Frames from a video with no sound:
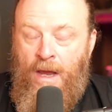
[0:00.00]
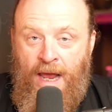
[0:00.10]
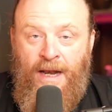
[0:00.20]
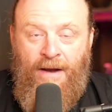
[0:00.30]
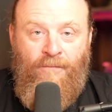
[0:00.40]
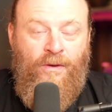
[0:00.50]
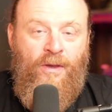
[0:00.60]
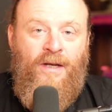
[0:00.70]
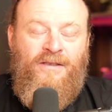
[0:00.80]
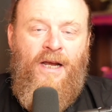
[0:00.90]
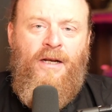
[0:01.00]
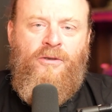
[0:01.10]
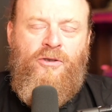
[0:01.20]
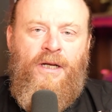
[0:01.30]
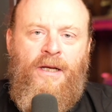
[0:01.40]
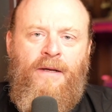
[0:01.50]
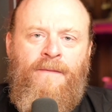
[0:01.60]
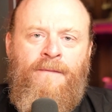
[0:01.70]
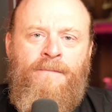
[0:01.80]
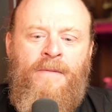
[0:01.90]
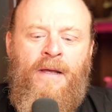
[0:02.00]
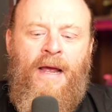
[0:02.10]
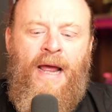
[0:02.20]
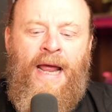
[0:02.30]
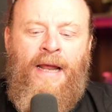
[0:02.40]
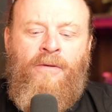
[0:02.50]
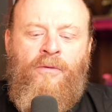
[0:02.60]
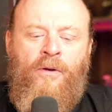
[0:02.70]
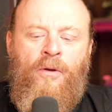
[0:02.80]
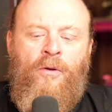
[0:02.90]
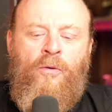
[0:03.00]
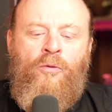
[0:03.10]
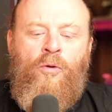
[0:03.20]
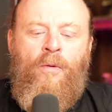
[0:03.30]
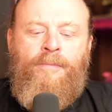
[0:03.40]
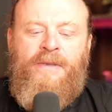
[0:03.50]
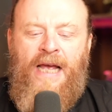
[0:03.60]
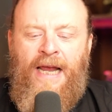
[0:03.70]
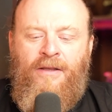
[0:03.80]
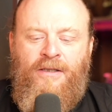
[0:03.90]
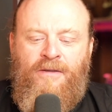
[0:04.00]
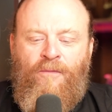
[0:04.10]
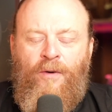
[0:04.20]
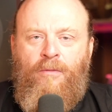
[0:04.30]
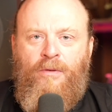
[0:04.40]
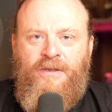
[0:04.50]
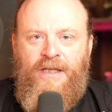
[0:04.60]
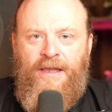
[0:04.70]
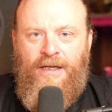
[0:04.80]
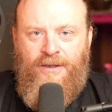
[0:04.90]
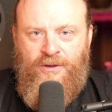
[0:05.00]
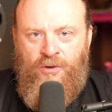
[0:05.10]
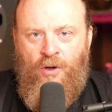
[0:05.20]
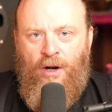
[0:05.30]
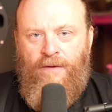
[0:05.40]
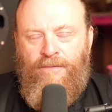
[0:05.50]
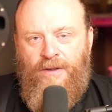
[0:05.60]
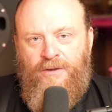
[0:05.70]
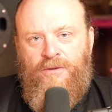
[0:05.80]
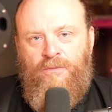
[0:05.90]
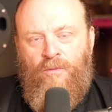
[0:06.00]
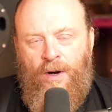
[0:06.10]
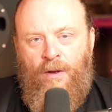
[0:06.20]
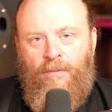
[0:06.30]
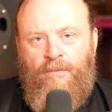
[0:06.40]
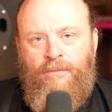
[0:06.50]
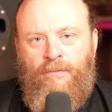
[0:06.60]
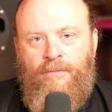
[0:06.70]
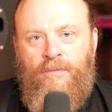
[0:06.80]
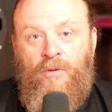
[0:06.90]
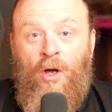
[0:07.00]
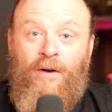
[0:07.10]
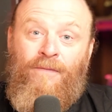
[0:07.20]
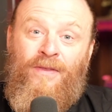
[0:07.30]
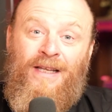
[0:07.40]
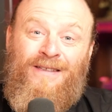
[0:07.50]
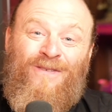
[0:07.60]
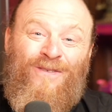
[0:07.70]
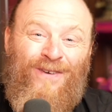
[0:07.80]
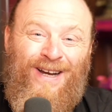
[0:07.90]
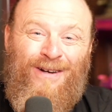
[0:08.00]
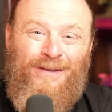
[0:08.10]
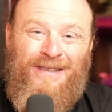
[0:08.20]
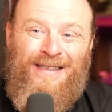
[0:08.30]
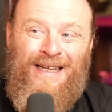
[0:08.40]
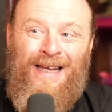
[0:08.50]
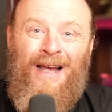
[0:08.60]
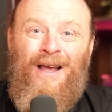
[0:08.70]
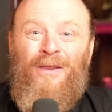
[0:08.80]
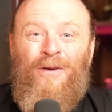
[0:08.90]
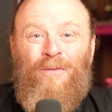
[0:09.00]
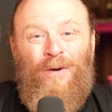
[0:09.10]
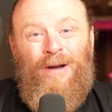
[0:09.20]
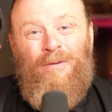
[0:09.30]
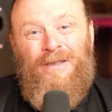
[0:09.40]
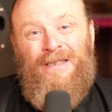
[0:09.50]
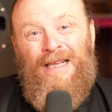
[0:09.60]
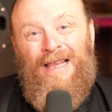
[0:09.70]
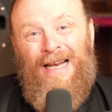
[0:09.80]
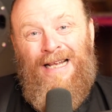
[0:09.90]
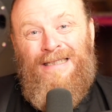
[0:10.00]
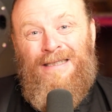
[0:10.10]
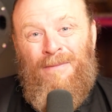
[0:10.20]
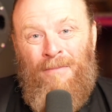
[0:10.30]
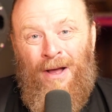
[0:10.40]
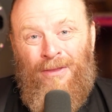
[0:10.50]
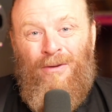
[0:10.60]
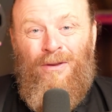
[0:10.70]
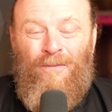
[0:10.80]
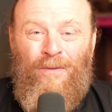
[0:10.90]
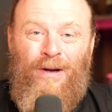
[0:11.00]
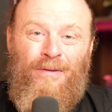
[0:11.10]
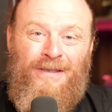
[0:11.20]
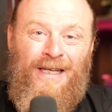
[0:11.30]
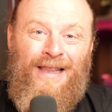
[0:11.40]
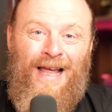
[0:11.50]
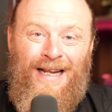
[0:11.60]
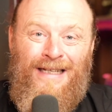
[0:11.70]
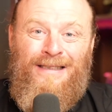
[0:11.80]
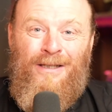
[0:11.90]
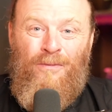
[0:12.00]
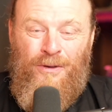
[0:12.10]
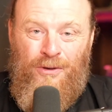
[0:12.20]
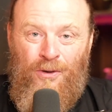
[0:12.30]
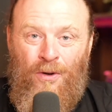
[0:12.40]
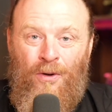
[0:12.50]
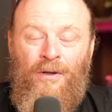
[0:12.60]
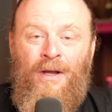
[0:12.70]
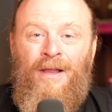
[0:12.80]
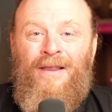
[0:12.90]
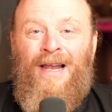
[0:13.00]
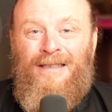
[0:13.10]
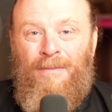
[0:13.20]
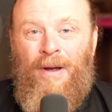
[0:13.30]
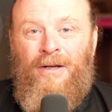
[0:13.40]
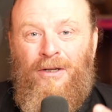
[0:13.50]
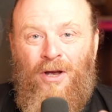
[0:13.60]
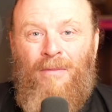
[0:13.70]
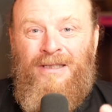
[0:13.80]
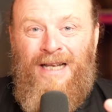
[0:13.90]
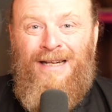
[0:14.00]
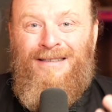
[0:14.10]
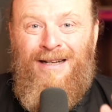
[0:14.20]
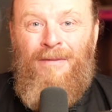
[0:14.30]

And everything is energy. And you obtain this frequency that is not of this realm, not of this frequency. The frequency that is the mother, the frequency that is the return, that is abundant, timeless, endless,